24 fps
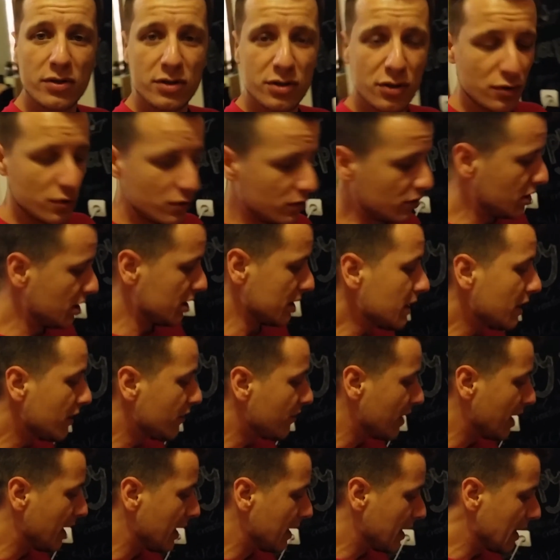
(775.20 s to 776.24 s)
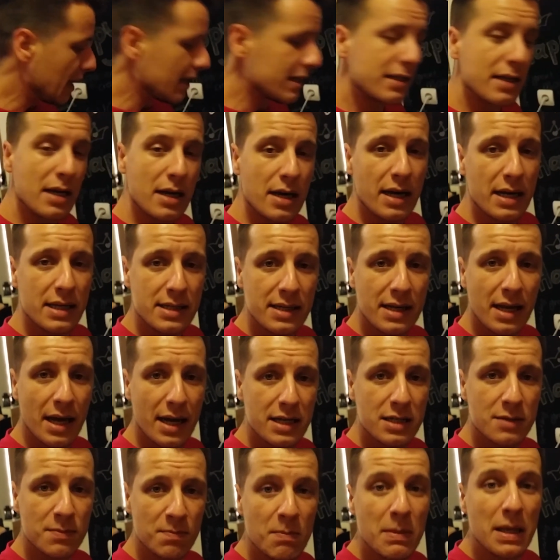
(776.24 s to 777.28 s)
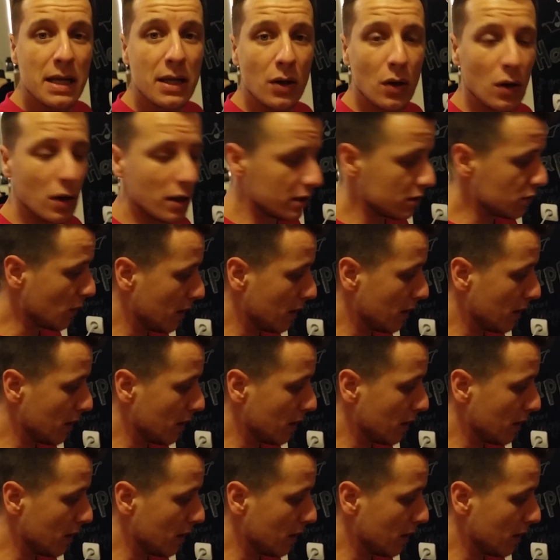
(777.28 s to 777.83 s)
to this evening as a, as a nice meal as